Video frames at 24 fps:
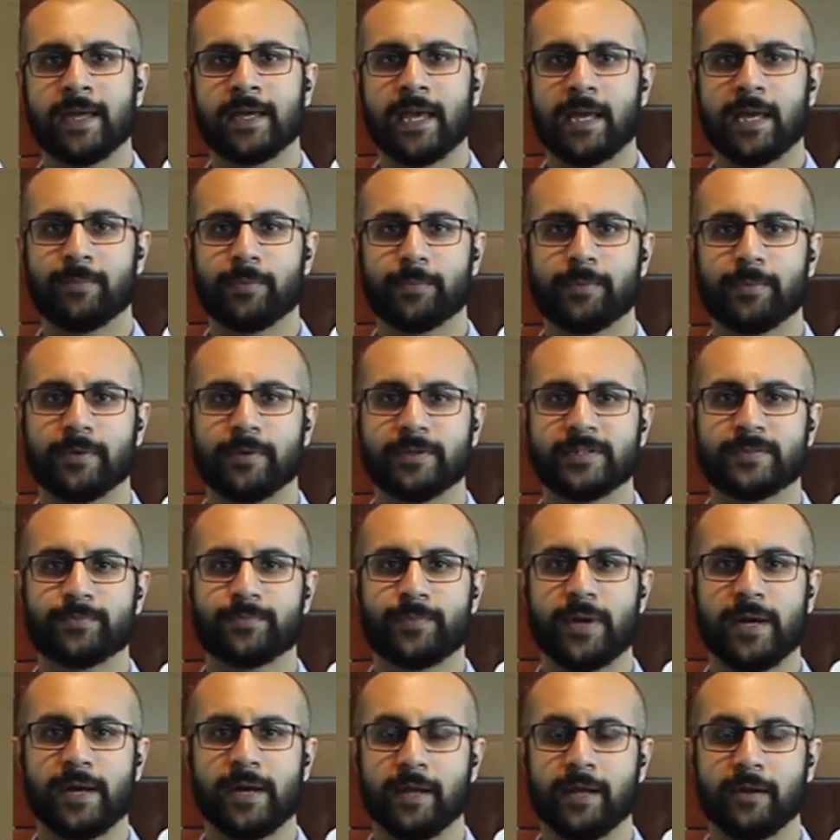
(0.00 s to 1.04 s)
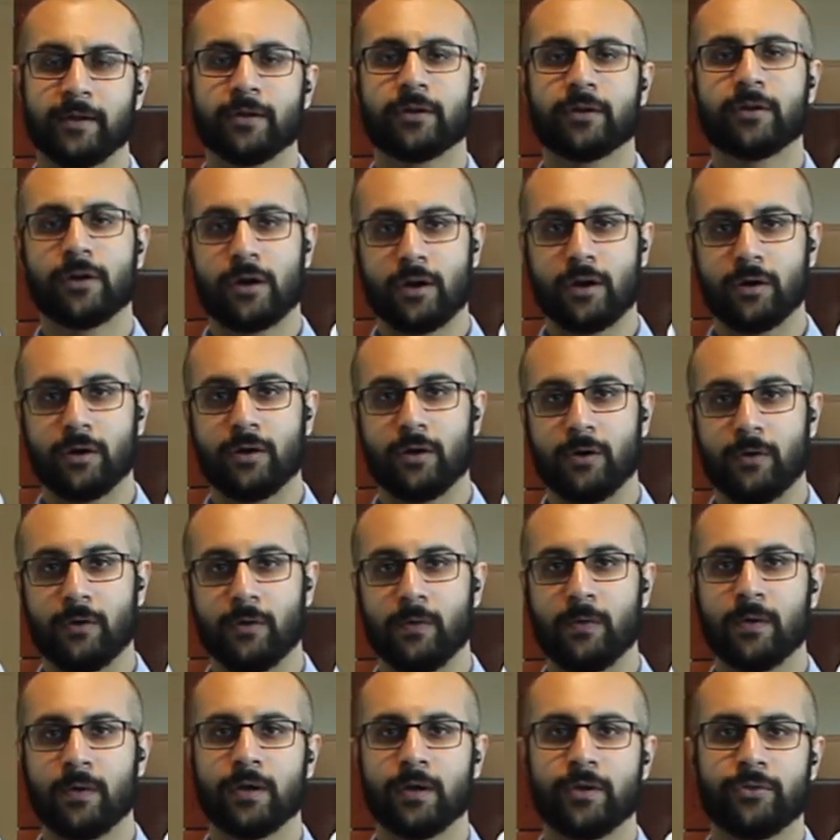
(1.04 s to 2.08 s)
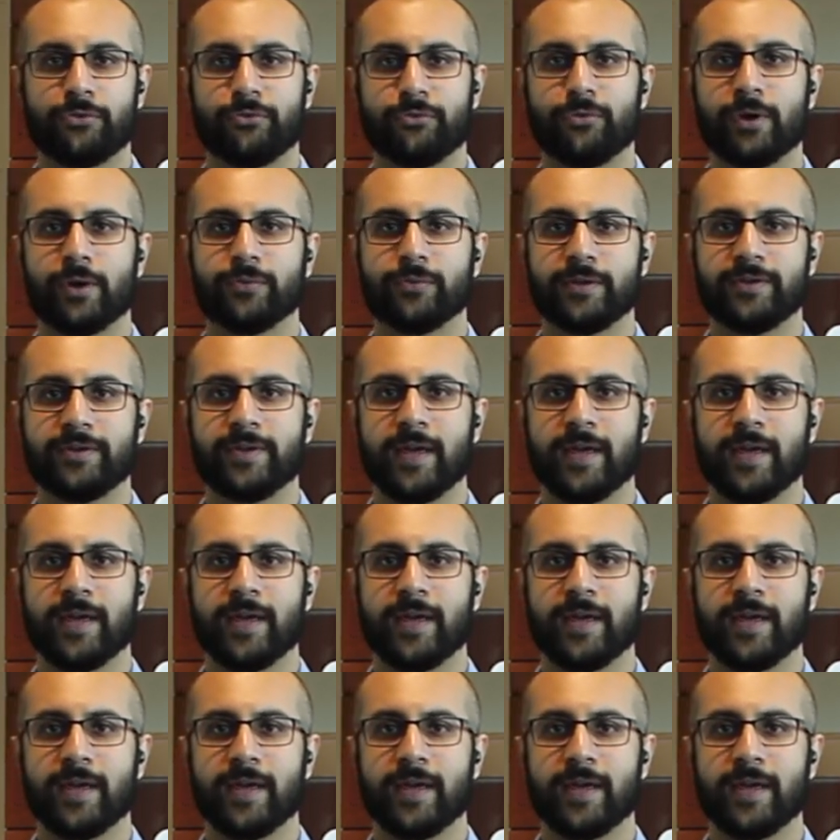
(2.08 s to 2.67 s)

capable of spreading cargo throughout the